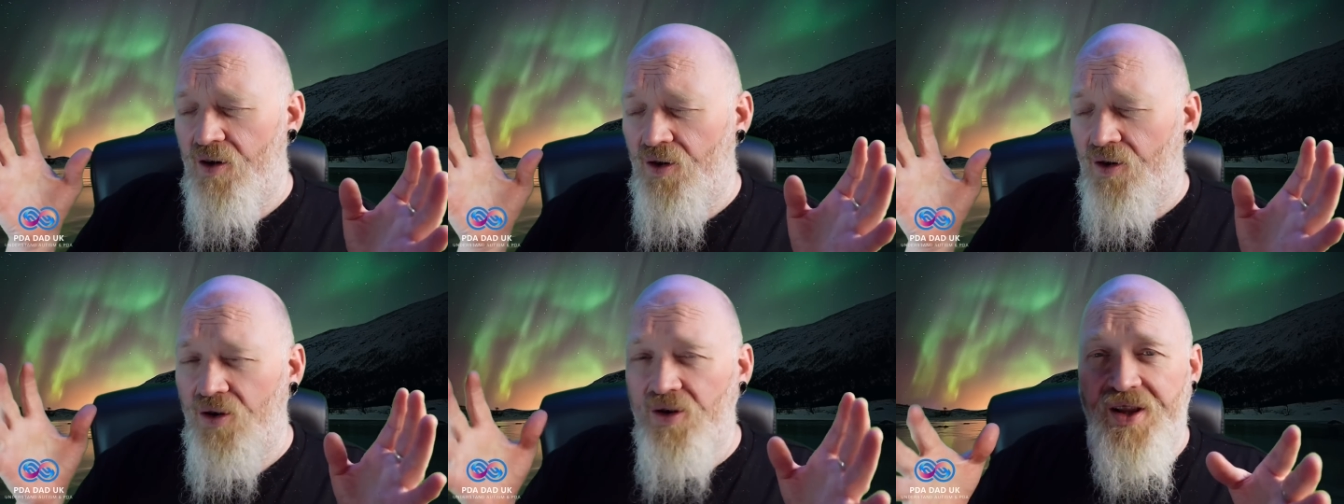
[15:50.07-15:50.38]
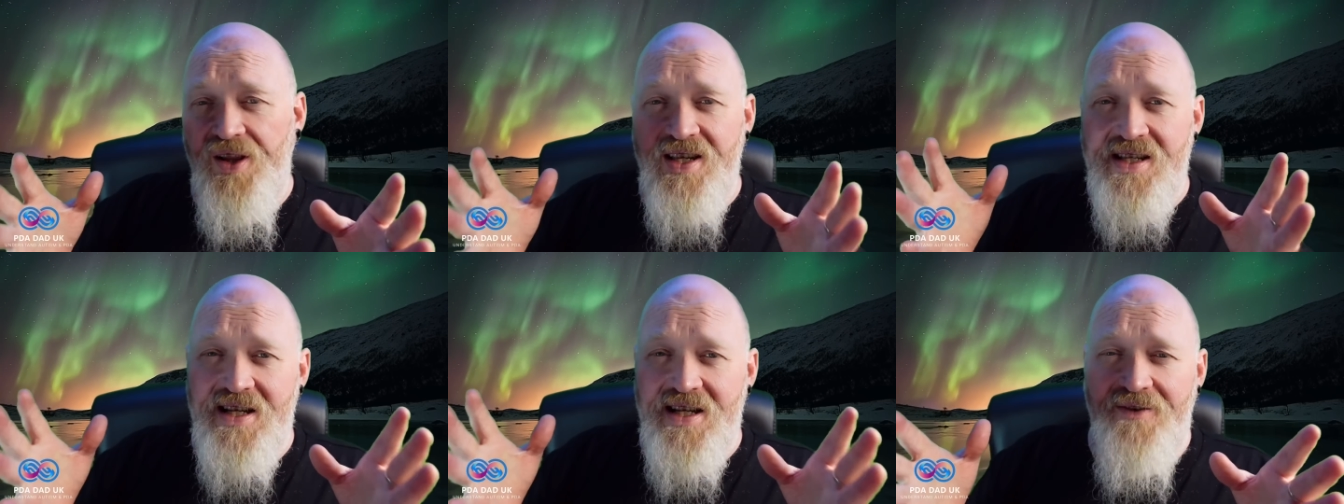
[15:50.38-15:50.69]
All
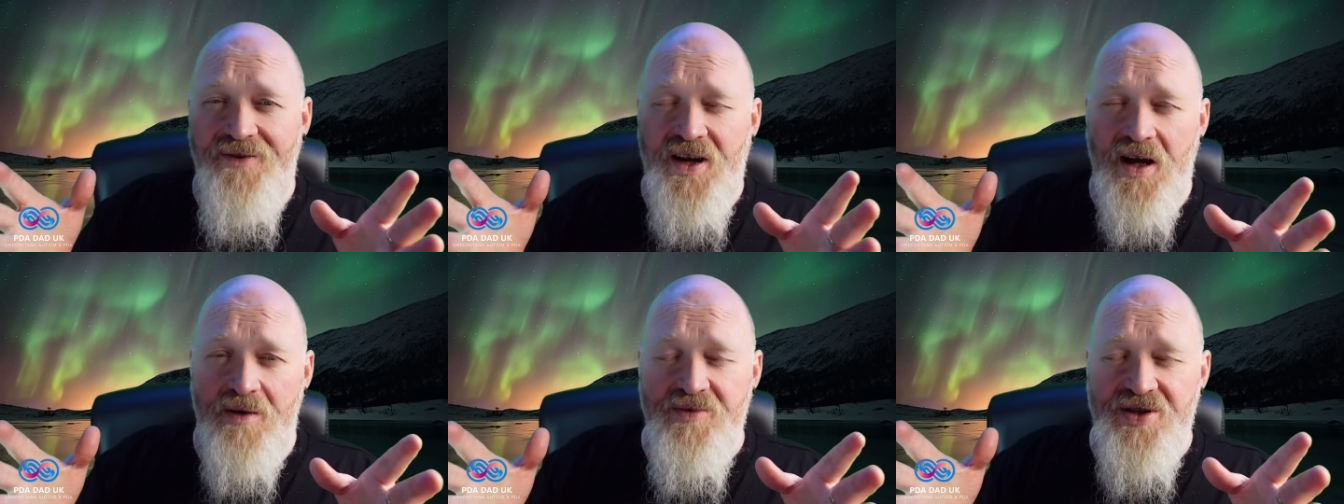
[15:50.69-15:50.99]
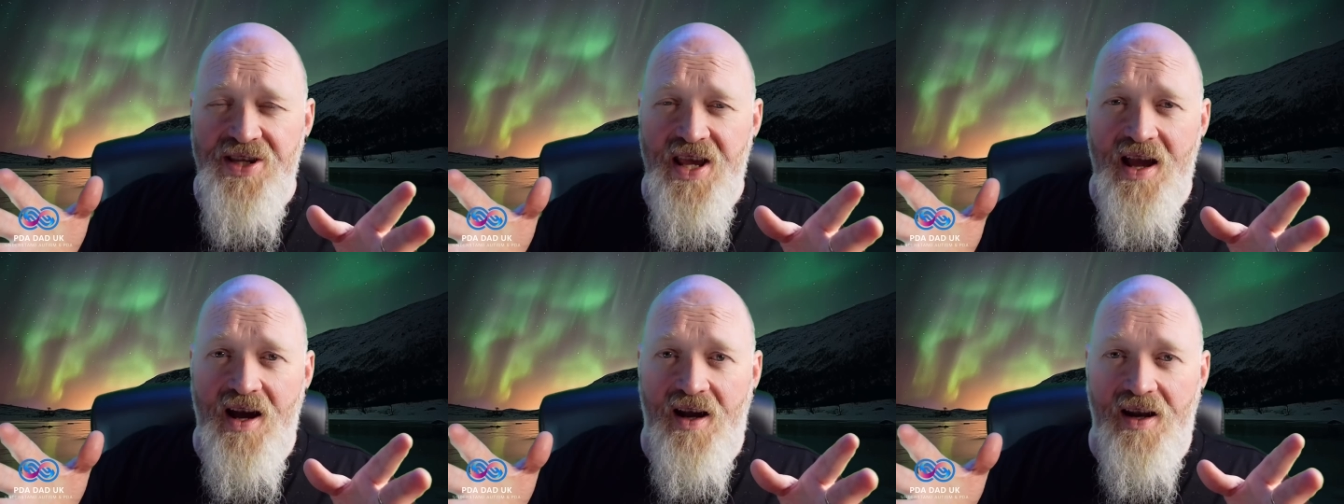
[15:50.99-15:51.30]
this stuff
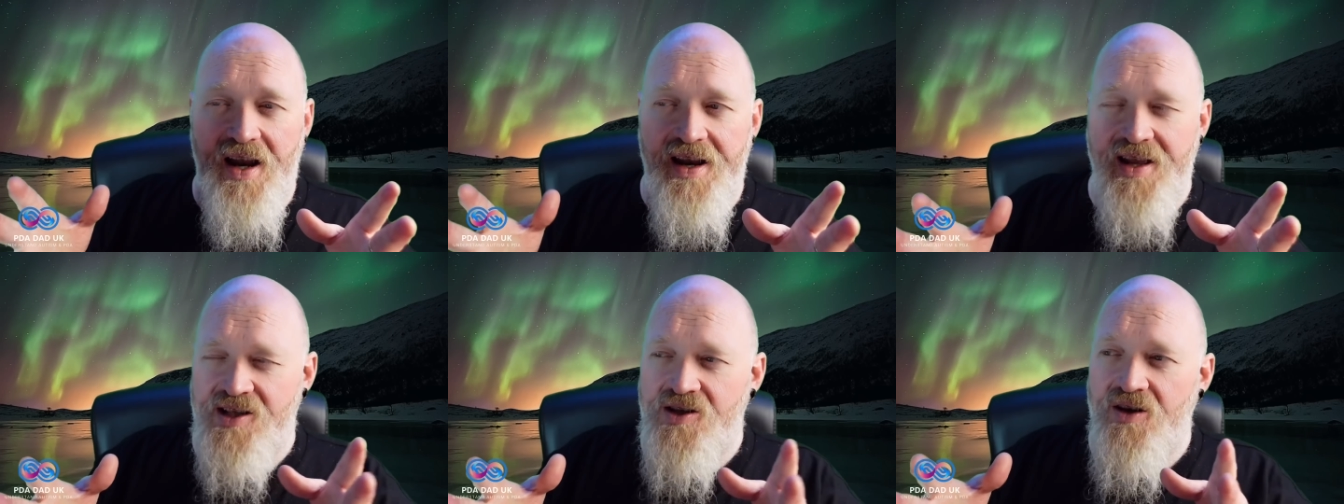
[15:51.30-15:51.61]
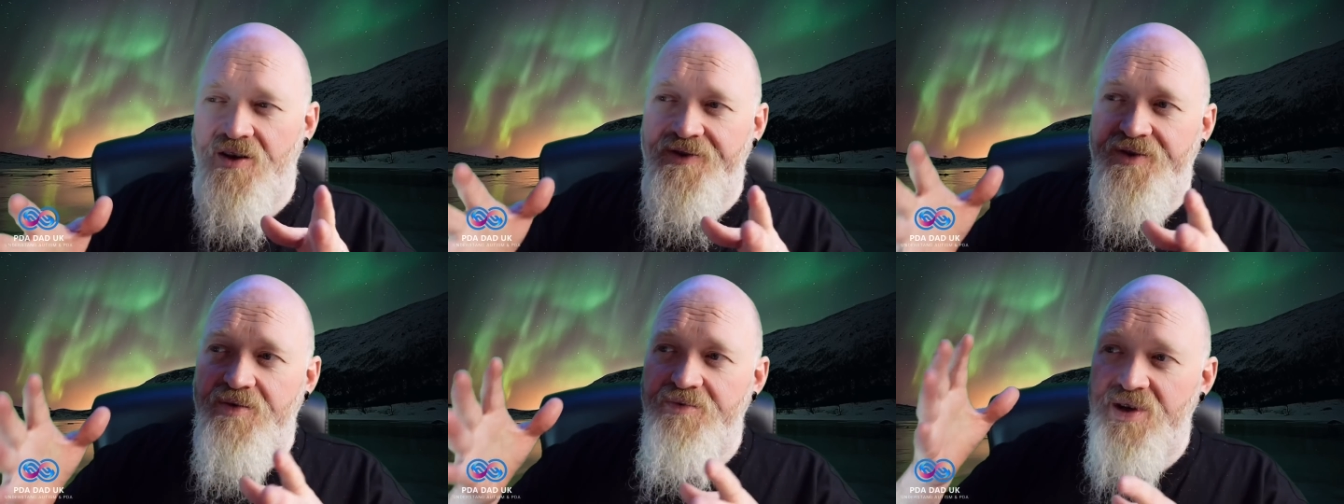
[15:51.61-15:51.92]
comes out, and it's
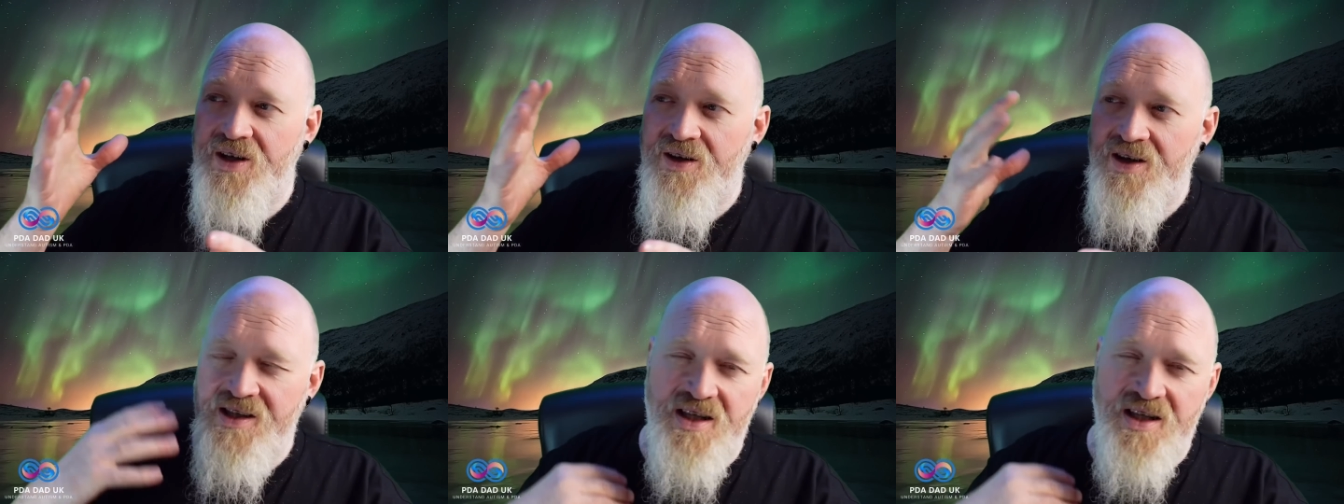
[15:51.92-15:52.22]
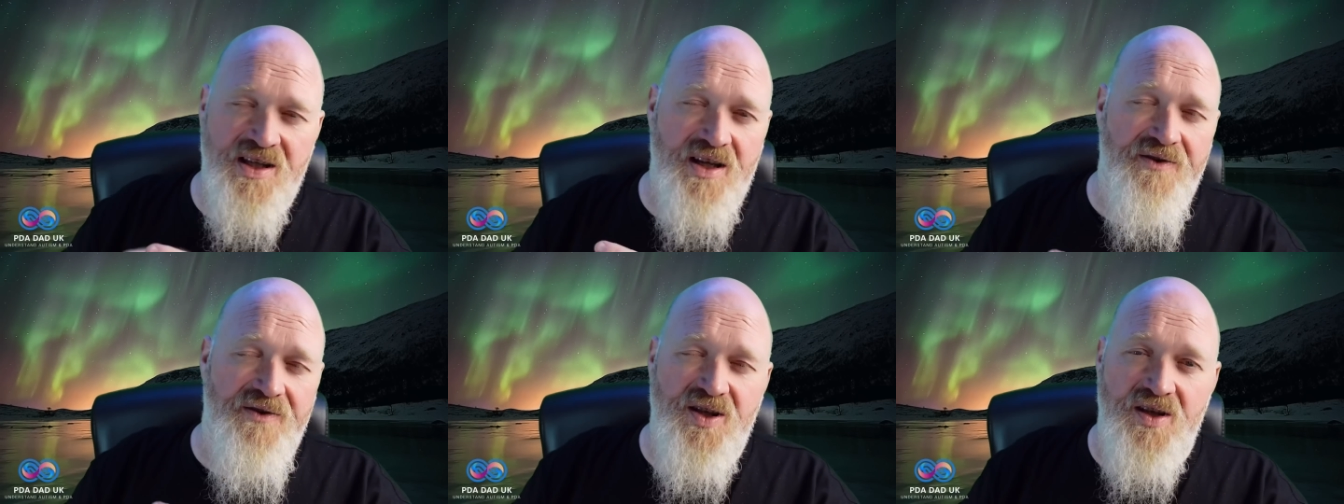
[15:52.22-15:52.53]
often because
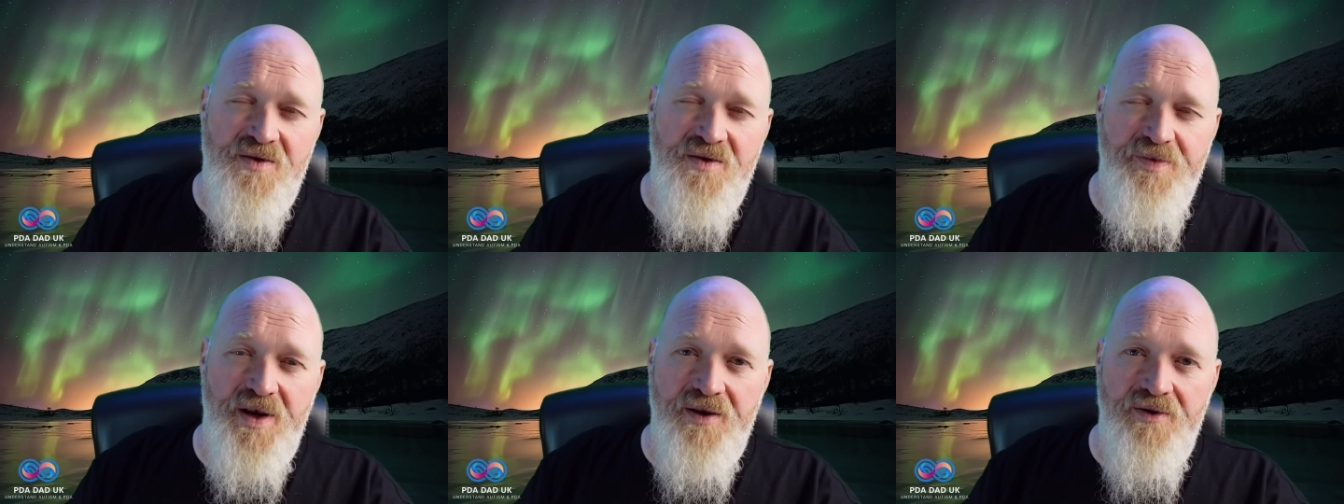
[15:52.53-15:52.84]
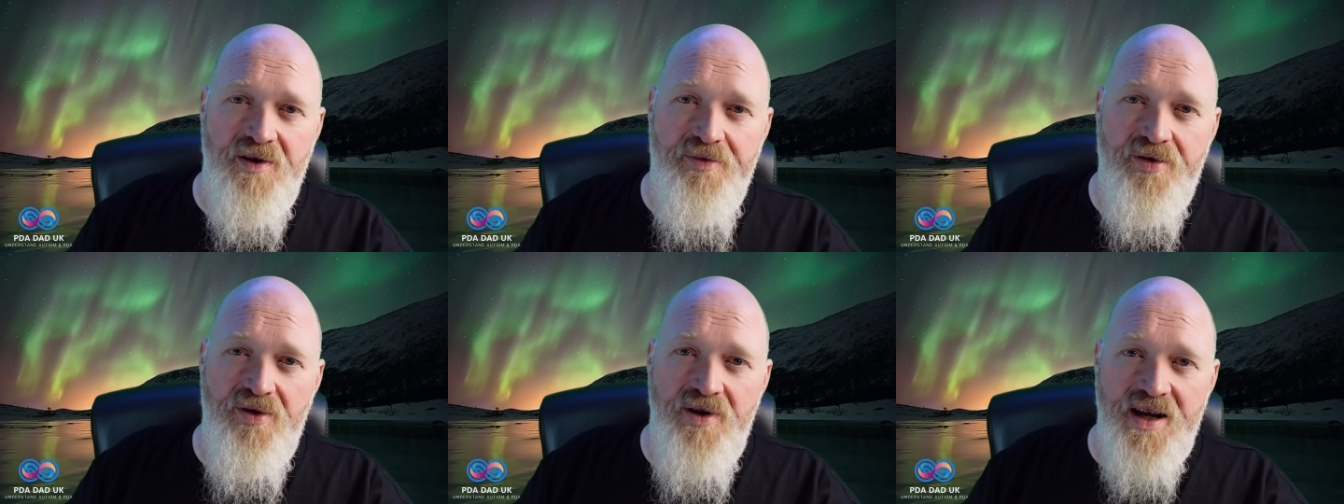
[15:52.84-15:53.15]
this stuff's just been
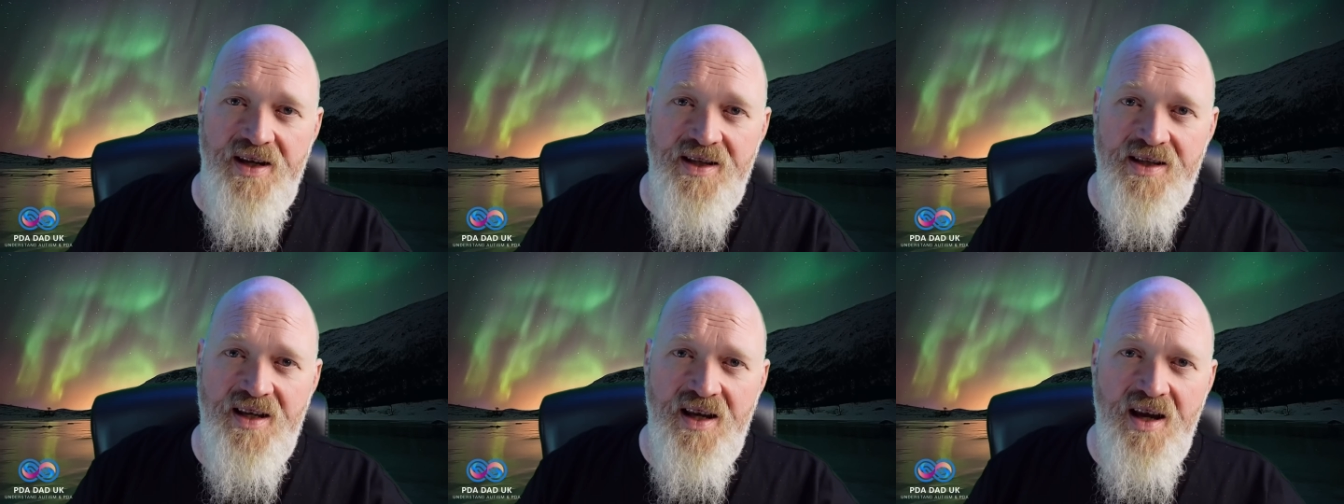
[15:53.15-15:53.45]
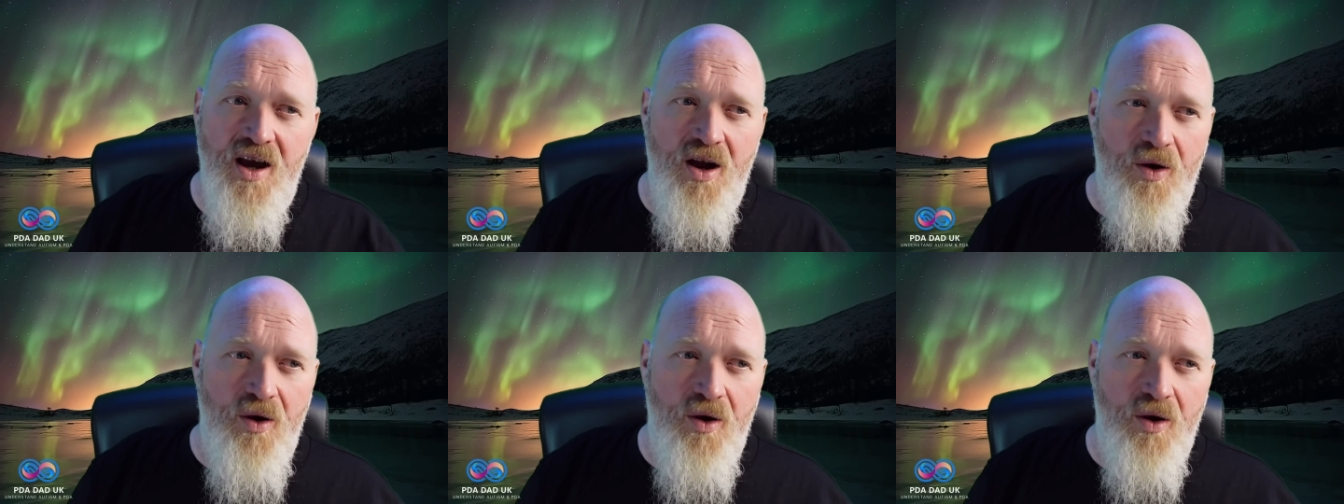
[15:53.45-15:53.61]
repressed.